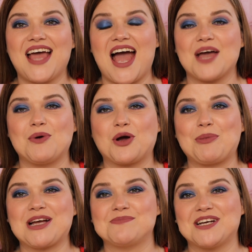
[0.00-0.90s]
Hi, and welcome
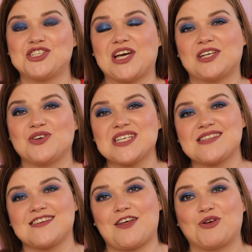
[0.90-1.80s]
back to my channel. This
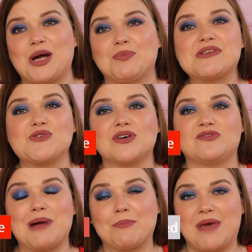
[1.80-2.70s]
is another episode of
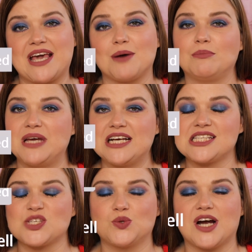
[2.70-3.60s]
my makeup
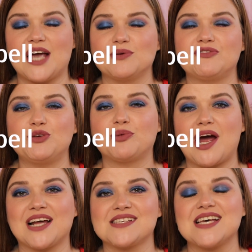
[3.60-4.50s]
minutes where I review
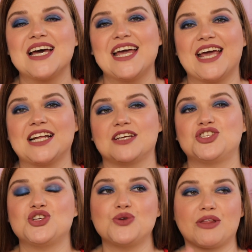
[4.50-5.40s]
products in a
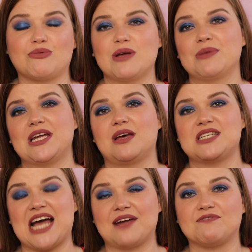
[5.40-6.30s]
2 to 3 minute
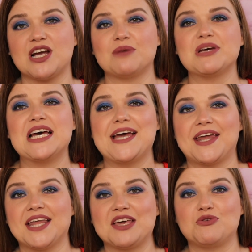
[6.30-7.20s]
time frame
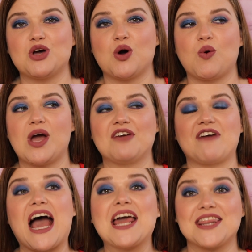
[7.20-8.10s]
and let you know if
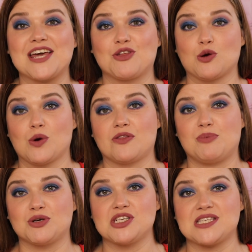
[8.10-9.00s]
I think they're worth
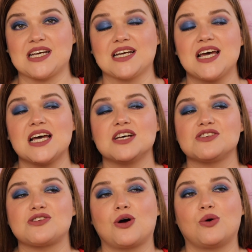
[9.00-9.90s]
purchasing.
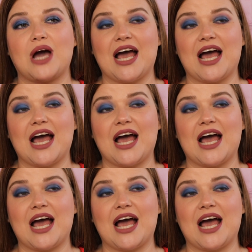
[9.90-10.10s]
So